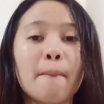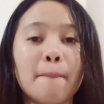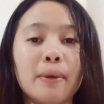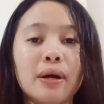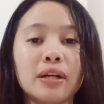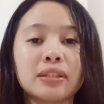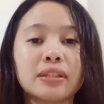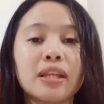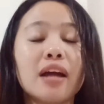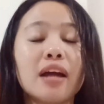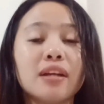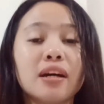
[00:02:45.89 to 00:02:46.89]
but
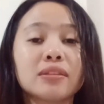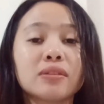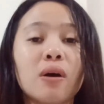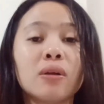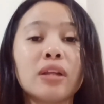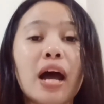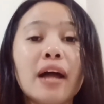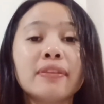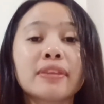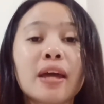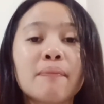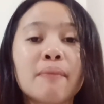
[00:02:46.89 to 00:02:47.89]
not all
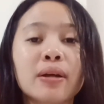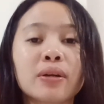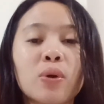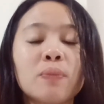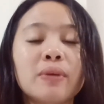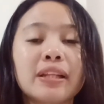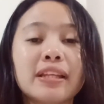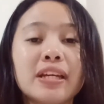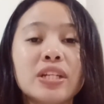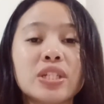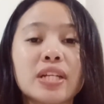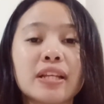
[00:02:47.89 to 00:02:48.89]
antimicrobial
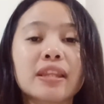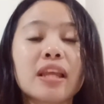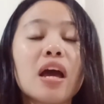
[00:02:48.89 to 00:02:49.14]
agent